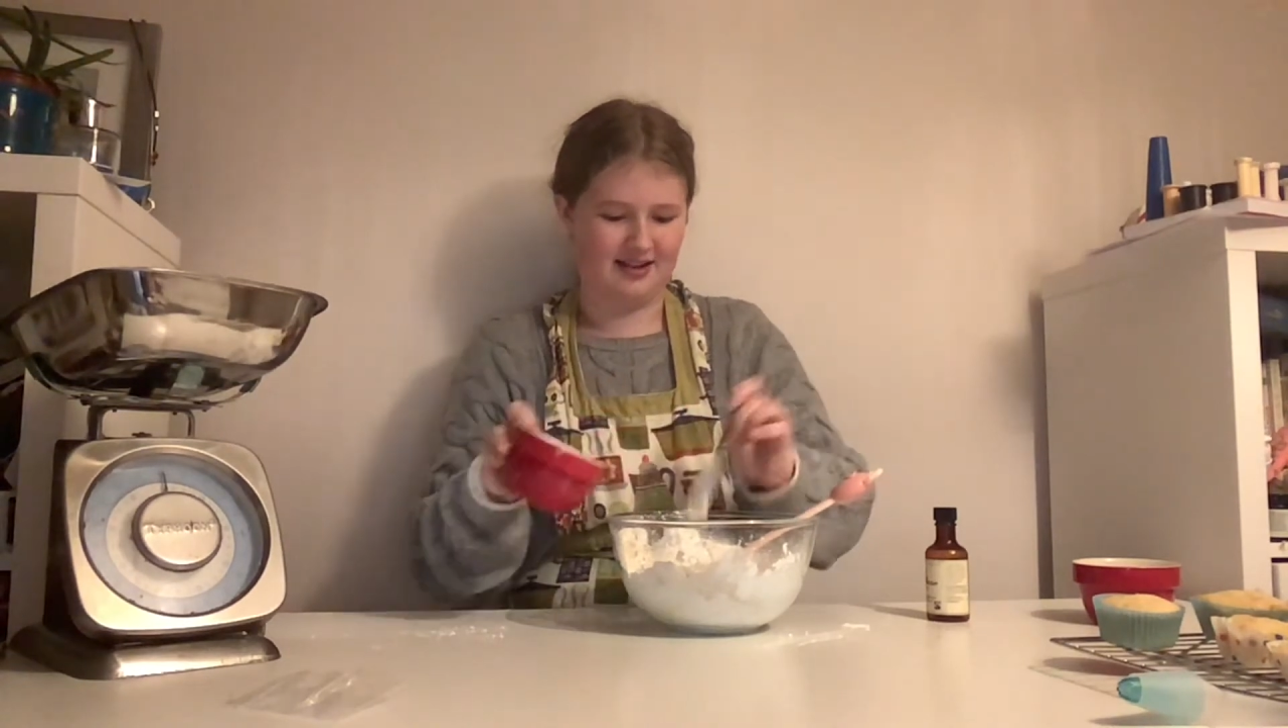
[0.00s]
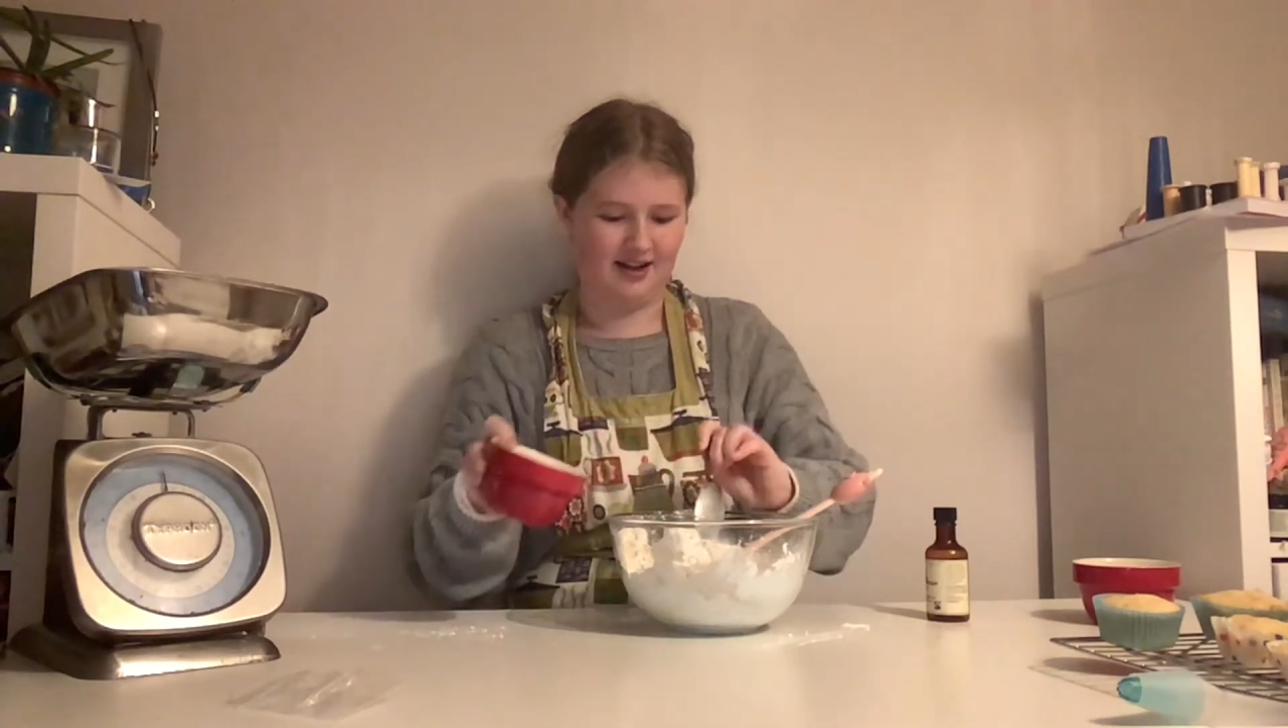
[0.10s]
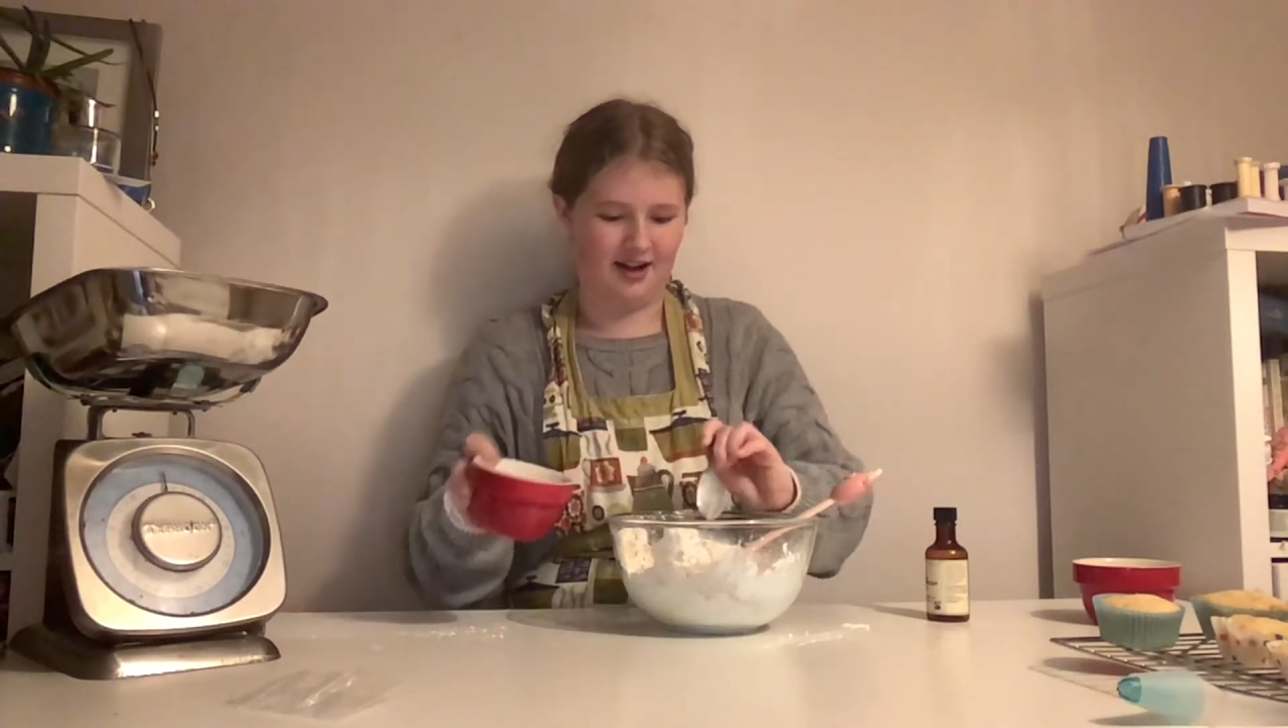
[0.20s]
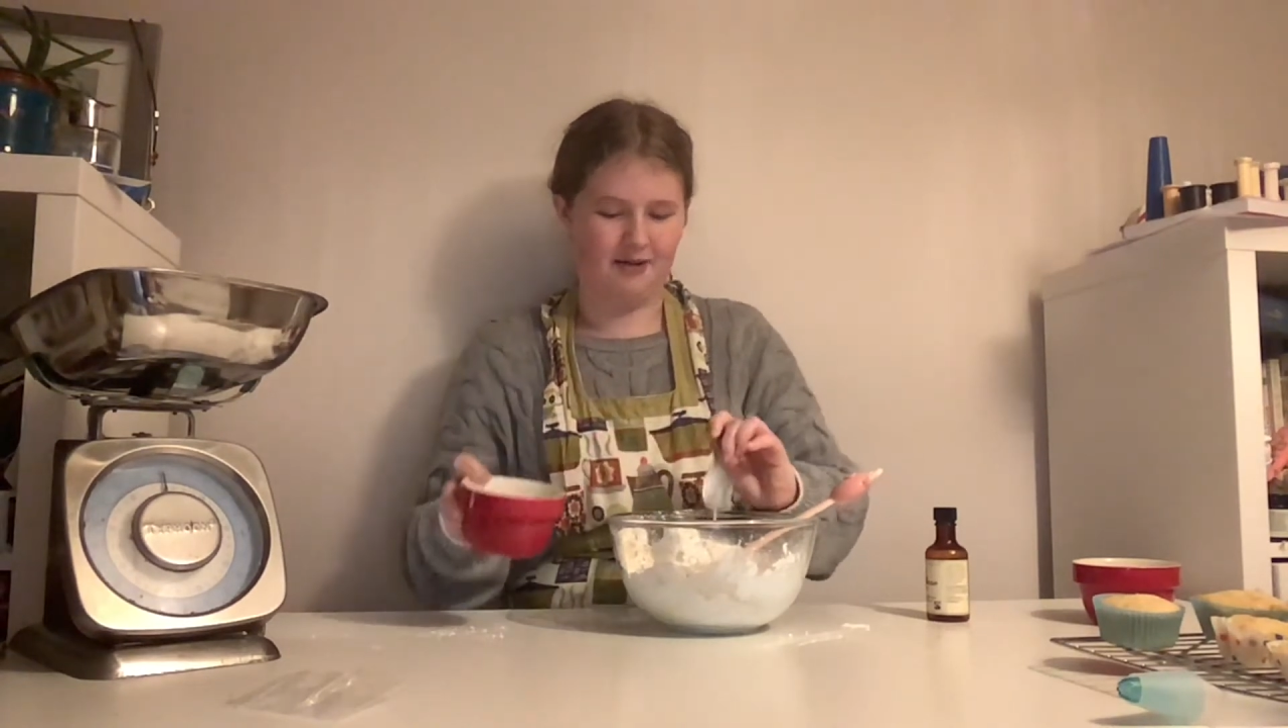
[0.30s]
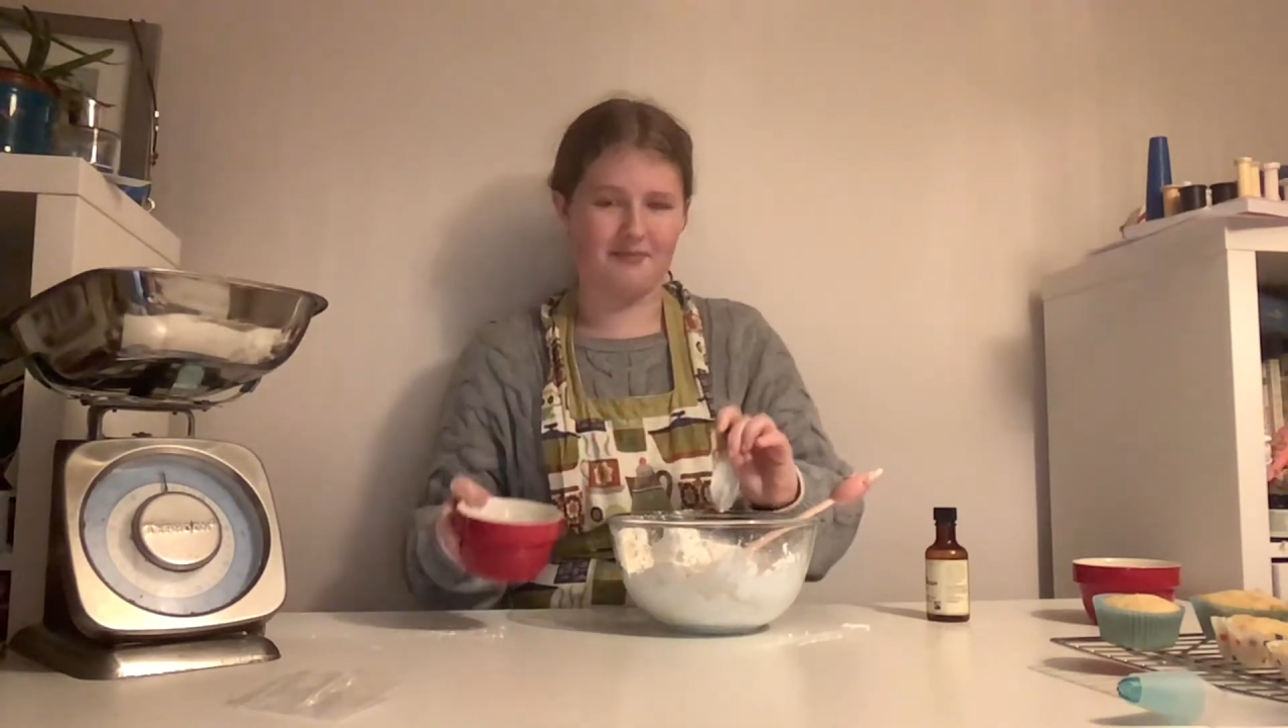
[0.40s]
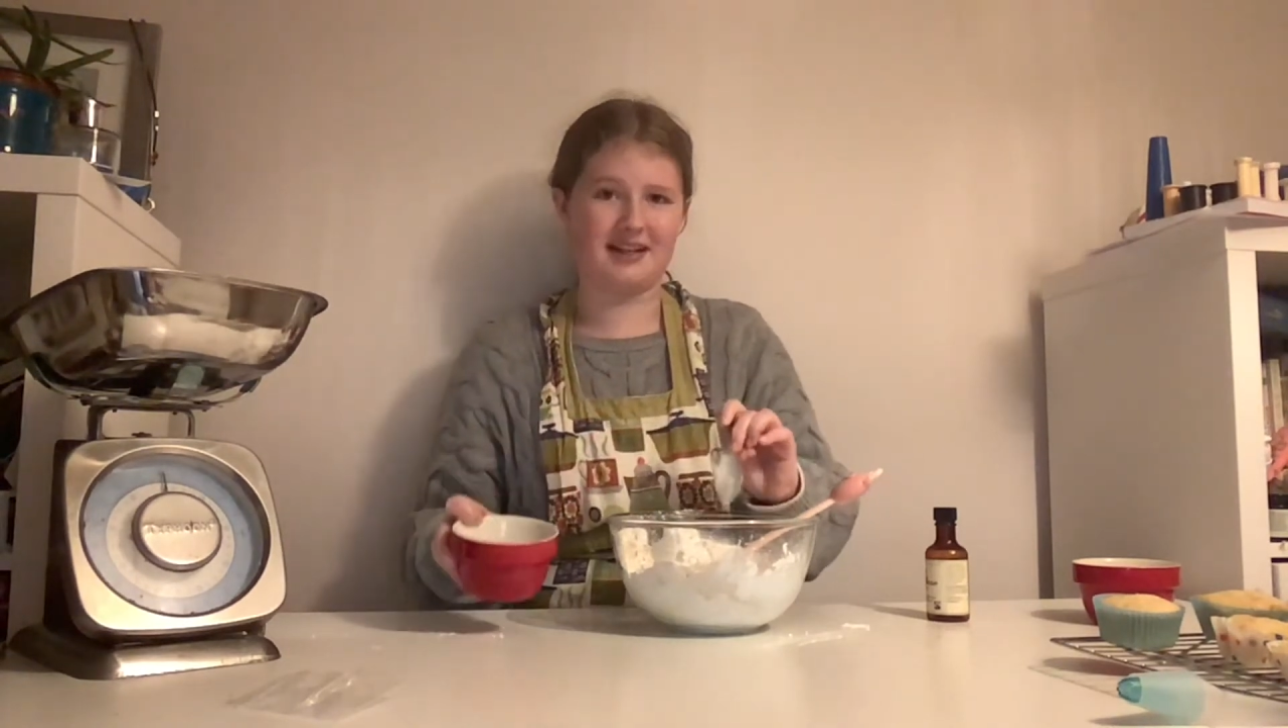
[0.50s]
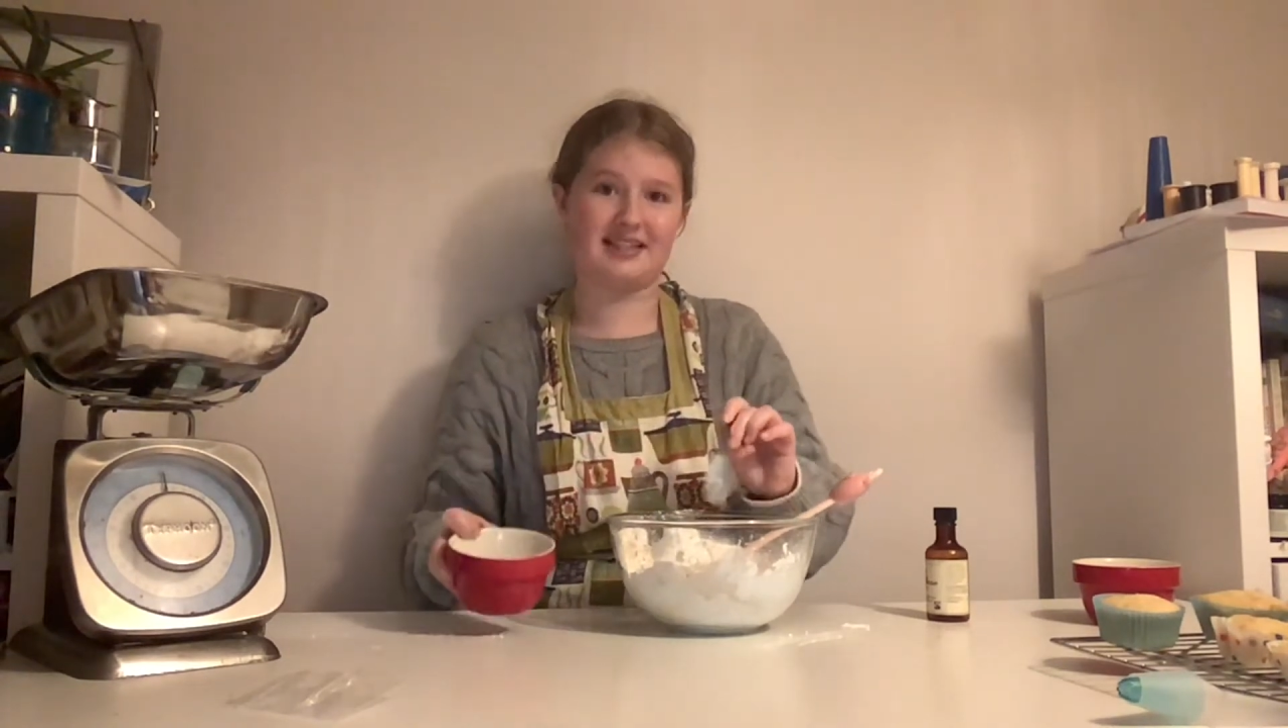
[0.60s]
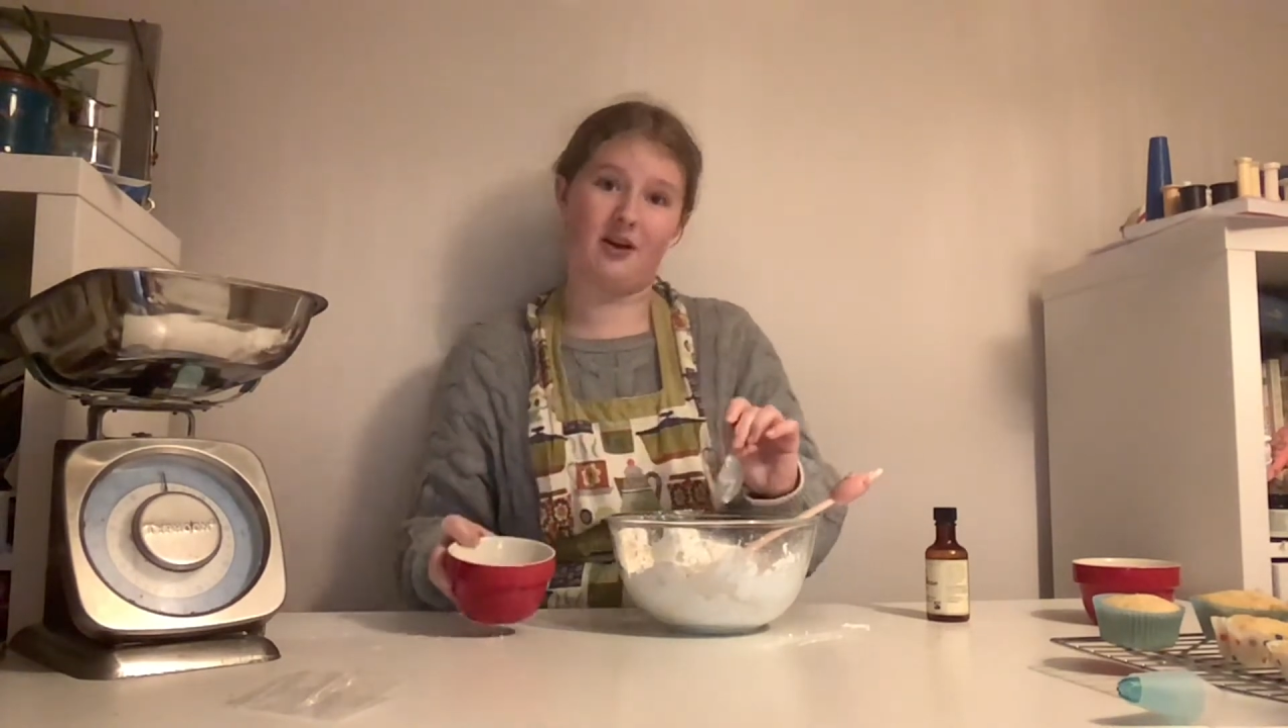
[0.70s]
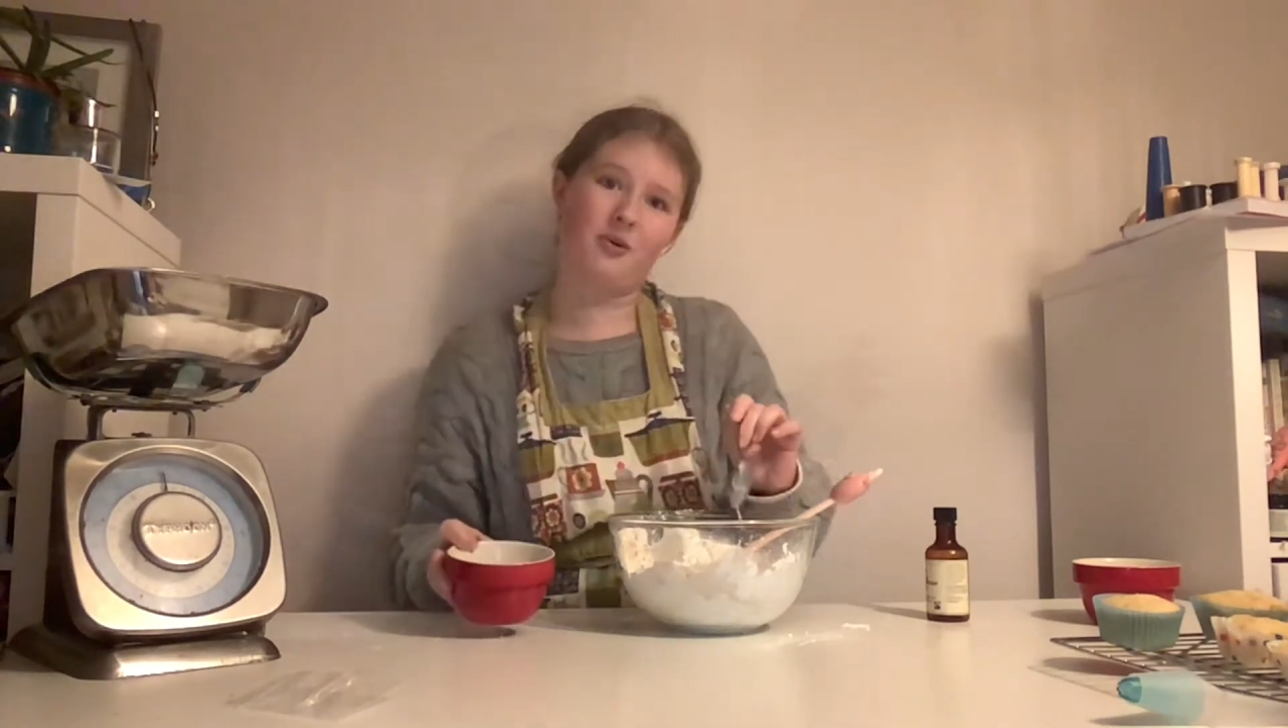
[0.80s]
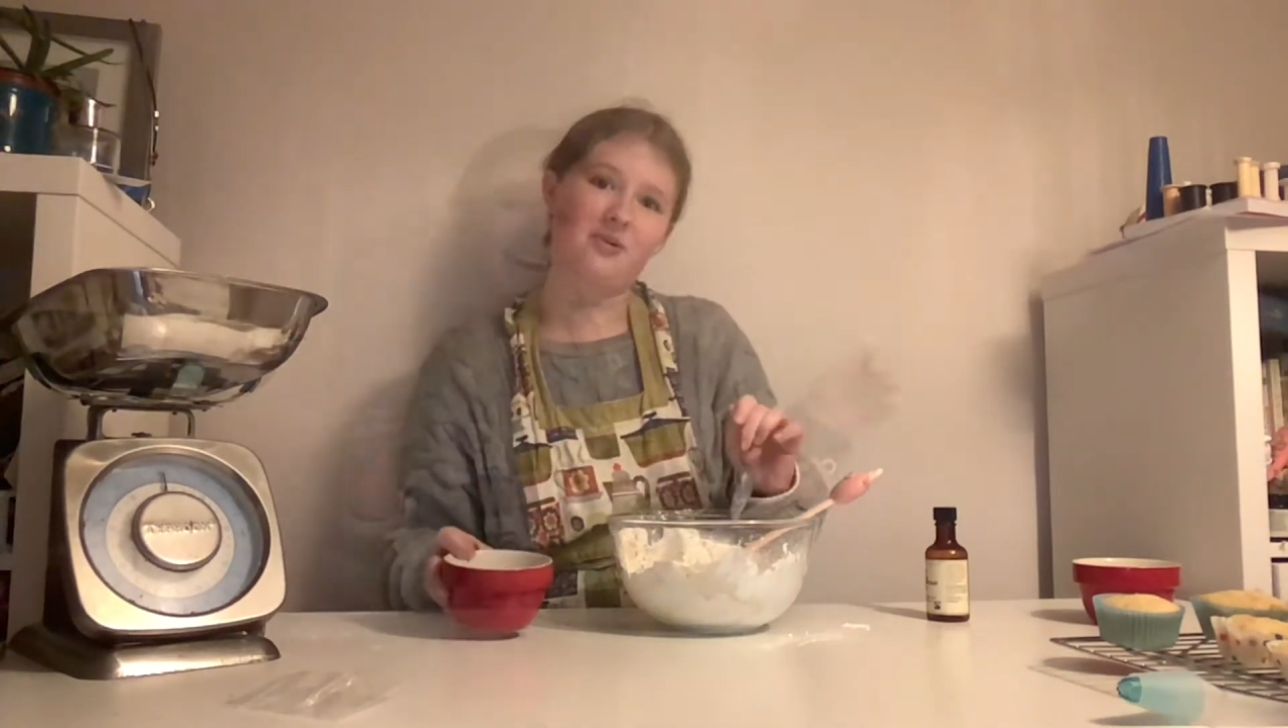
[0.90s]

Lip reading: Mix it all